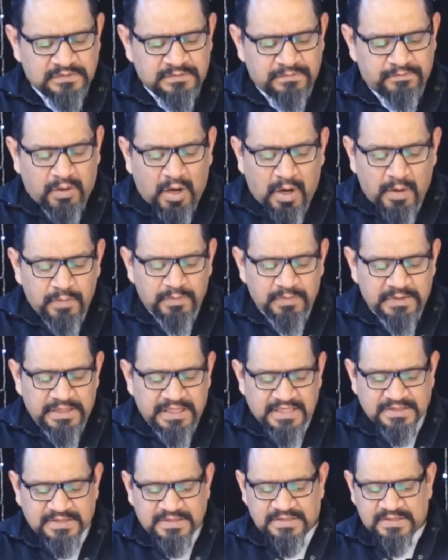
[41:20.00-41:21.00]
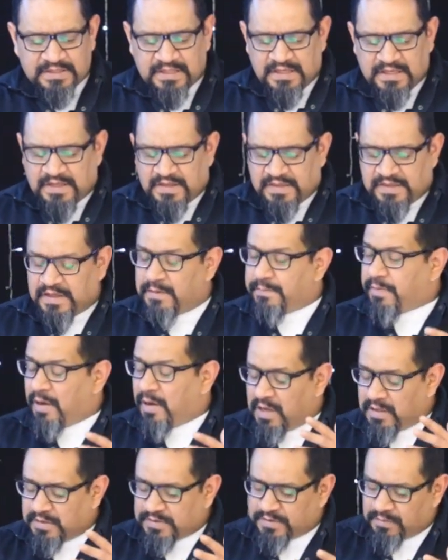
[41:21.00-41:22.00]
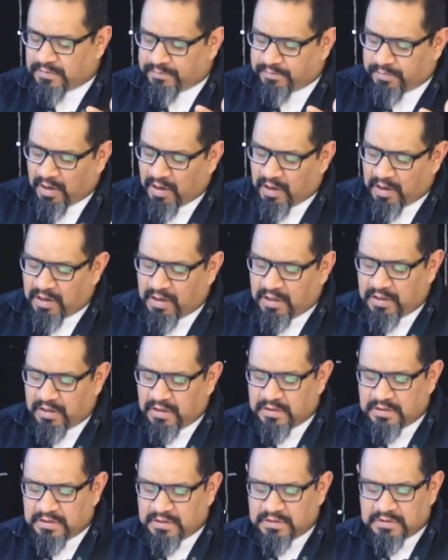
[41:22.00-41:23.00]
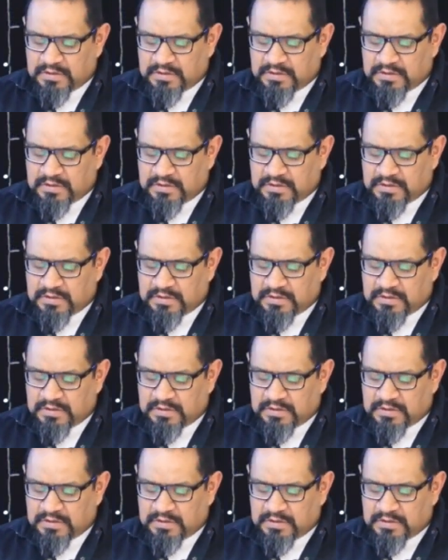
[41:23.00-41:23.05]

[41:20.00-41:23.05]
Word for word: probably as the Apostle Paul,